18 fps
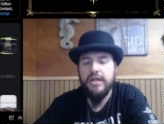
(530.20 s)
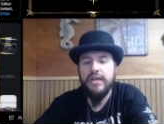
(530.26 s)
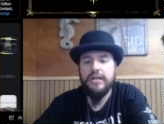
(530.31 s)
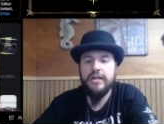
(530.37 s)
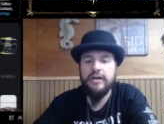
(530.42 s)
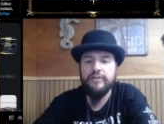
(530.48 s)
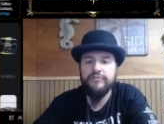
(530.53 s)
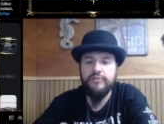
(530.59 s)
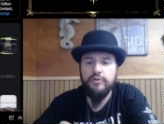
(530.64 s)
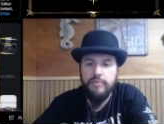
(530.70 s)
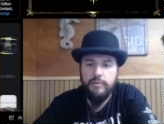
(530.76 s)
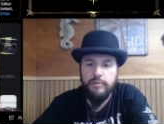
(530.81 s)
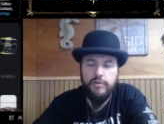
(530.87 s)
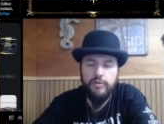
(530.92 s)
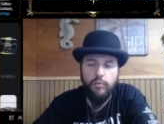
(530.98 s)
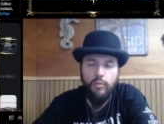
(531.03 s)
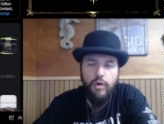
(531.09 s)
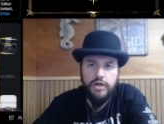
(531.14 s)
Now, if you remember,
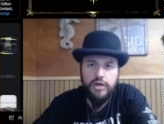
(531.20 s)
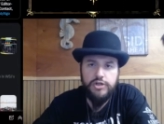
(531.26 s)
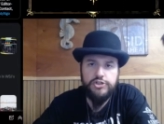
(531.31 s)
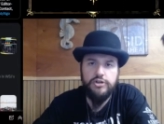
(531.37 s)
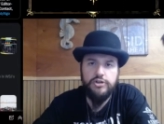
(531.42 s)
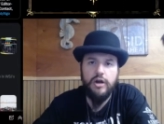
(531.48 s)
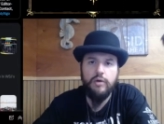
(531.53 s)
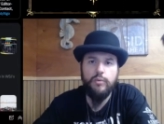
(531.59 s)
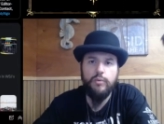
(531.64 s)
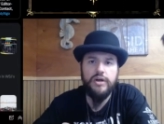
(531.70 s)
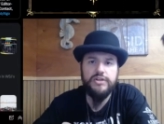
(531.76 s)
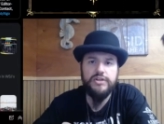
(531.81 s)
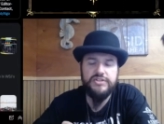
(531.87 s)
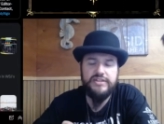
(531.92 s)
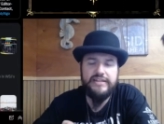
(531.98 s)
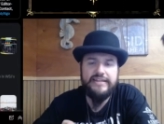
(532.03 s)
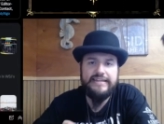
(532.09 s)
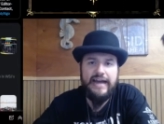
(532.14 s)
the Waukesha
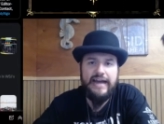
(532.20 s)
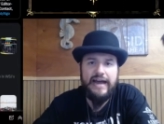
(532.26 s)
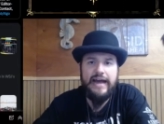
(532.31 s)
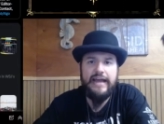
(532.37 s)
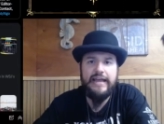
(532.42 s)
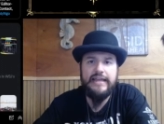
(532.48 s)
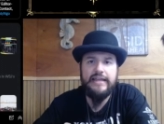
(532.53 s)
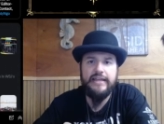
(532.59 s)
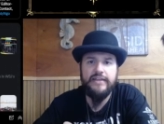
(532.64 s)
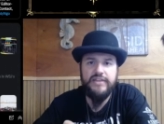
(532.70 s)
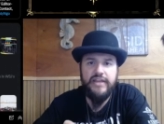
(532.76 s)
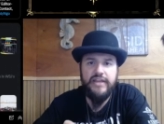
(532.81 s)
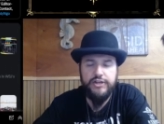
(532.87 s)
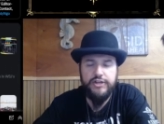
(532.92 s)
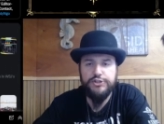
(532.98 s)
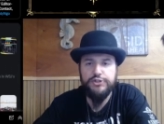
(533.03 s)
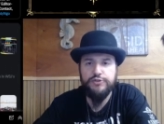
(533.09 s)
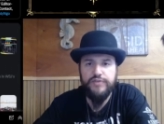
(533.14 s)
was the guy in the
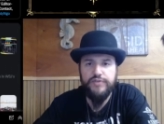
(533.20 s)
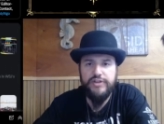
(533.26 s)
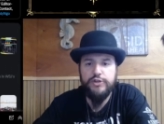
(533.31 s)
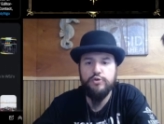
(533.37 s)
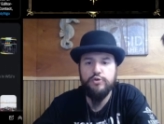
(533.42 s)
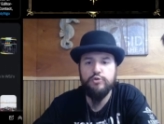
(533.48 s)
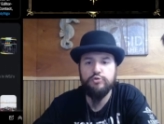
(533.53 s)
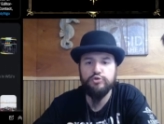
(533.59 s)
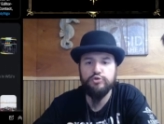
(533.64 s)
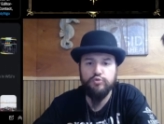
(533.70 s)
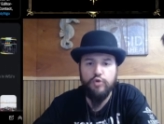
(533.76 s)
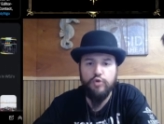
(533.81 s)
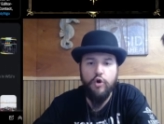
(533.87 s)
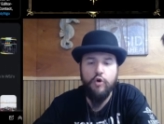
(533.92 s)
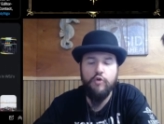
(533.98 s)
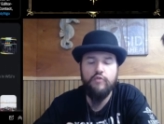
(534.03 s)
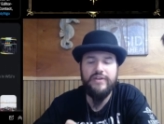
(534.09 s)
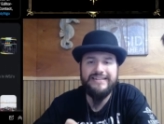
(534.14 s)
SUV who
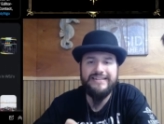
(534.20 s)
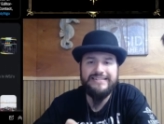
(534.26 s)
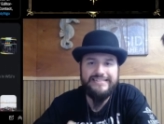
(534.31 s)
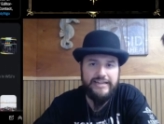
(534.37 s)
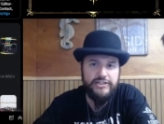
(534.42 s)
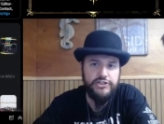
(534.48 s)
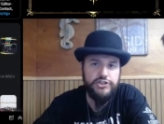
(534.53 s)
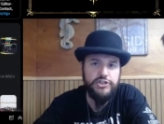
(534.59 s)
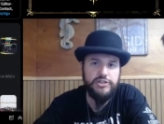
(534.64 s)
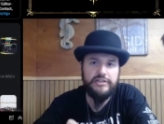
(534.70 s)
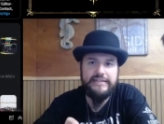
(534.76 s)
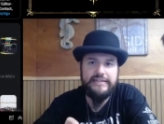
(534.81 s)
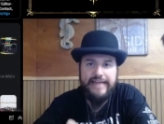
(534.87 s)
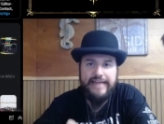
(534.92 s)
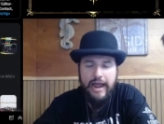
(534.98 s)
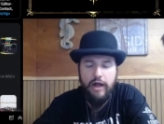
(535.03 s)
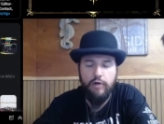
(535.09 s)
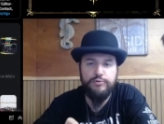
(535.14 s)
drove intentionally
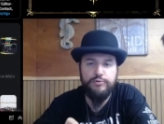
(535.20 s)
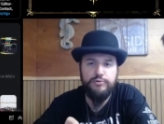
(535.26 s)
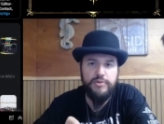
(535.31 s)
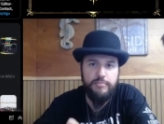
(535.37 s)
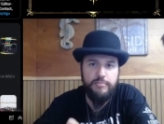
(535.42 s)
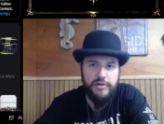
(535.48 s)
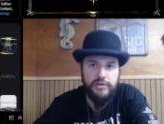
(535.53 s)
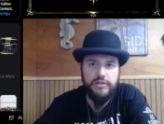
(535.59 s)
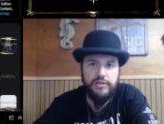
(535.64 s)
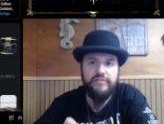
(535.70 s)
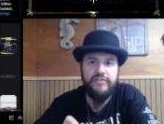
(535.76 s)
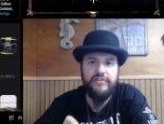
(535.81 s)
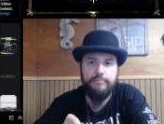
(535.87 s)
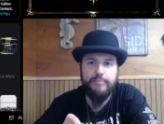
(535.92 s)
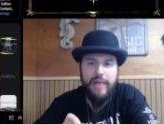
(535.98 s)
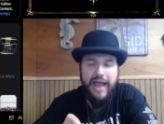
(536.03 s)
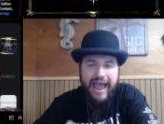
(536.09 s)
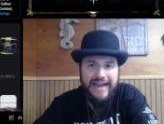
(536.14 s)
down through the middle of
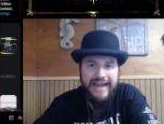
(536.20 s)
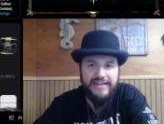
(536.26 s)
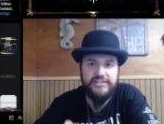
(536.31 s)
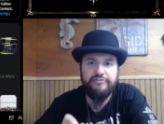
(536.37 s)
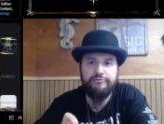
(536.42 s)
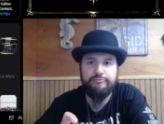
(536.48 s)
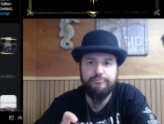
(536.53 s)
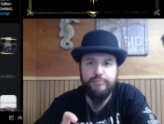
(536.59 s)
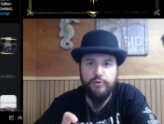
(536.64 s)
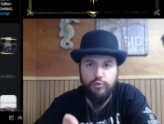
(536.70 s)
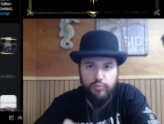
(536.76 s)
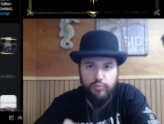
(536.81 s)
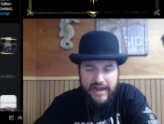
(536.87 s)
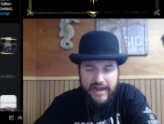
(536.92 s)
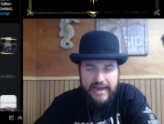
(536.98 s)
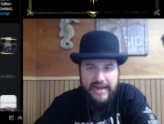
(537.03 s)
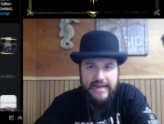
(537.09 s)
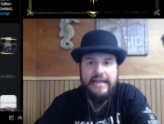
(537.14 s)
a active
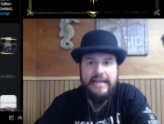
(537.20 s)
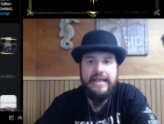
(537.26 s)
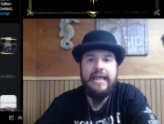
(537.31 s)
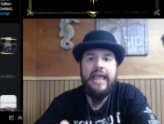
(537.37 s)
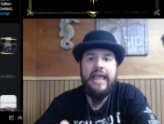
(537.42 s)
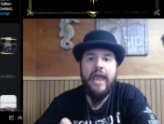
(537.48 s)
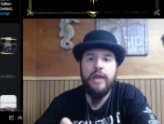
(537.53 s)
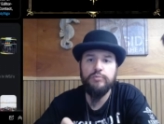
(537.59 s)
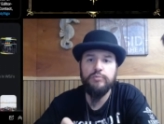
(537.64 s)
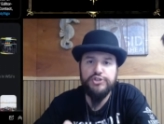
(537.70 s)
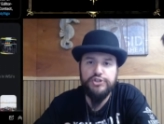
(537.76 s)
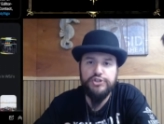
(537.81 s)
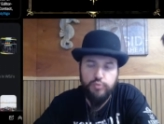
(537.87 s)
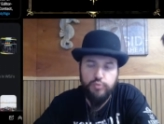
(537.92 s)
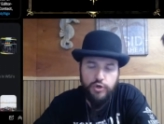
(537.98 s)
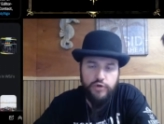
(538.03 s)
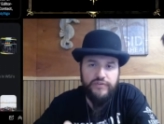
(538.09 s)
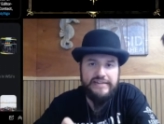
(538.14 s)
parade and was
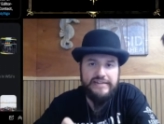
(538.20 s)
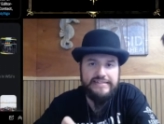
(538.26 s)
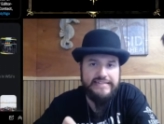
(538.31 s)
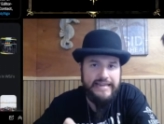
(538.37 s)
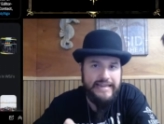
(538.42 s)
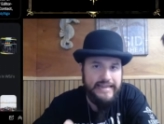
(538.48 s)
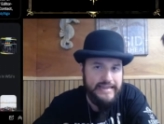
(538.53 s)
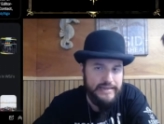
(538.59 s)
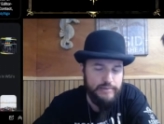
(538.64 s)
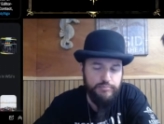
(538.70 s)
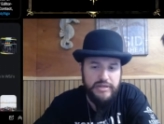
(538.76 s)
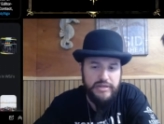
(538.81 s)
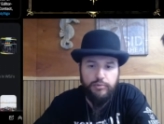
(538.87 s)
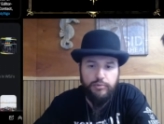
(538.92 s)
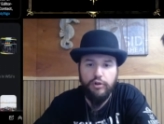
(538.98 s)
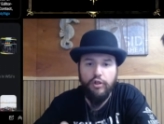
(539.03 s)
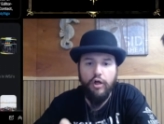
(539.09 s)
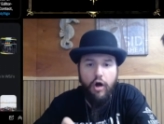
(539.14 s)
swerving to hit
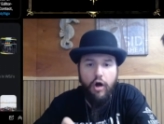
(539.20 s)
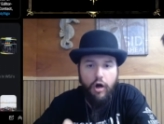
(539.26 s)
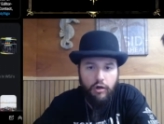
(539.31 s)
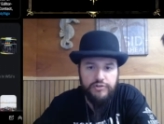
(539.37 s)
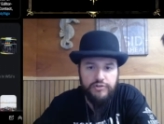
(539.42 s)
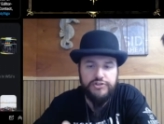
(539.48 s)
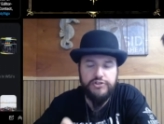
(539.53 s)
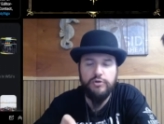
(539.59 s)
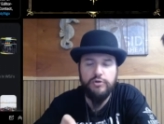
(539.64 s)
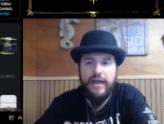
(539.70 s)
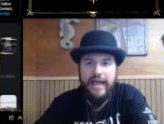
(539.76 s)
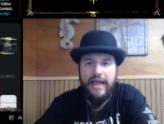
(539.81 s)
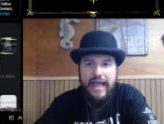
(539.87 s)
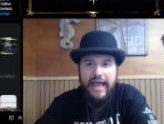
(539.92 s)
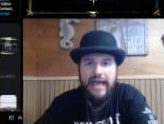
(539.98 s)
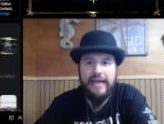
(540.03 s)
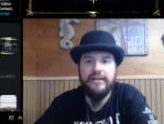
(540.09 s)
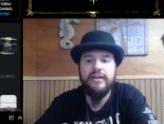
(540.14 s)
people, also
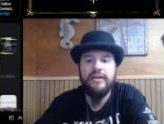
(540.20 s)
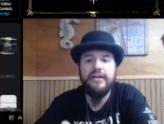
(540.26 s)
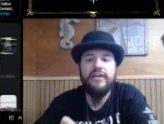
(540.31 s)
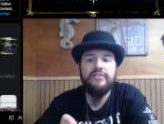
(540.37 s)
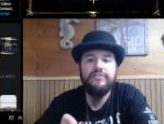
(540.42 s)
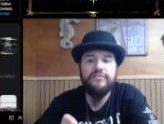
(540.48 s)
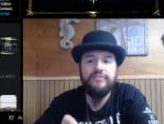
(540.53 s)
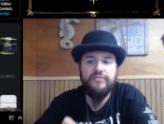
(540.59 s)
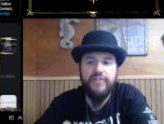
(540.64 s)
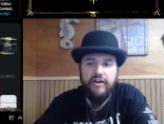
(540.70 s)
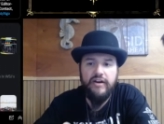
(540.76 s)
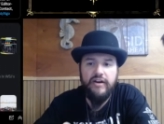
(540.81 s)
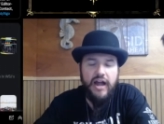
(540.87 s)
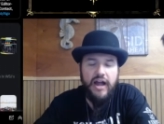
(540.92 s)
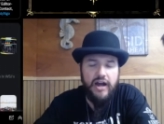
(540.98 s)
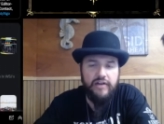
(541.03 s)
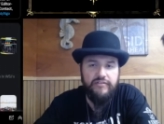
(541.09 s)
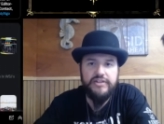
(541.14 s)
had very
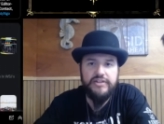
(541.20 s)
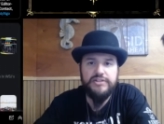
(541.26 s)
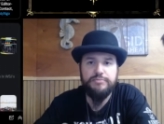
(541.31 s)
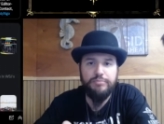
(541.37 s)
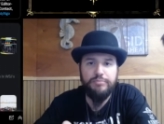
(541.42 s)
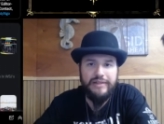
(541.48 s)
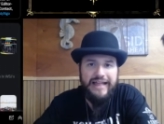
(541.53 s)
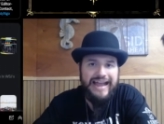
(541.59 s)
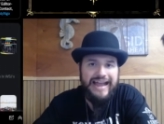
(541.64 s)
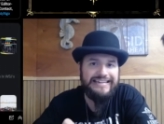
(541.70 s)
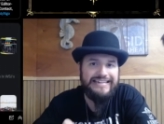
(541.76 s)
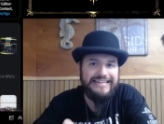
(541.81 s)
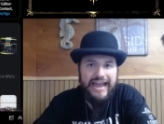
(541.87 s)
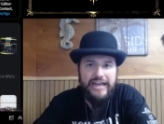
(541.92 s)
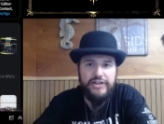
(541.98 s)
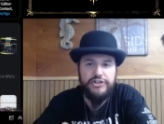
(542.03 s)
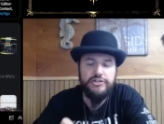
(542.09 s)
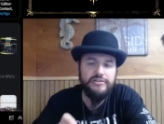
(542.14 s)
obvious black
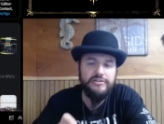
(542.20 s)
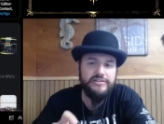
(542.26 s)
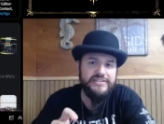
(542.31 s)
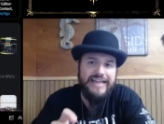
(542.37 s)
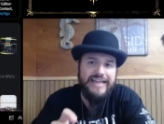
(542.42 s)
nationalist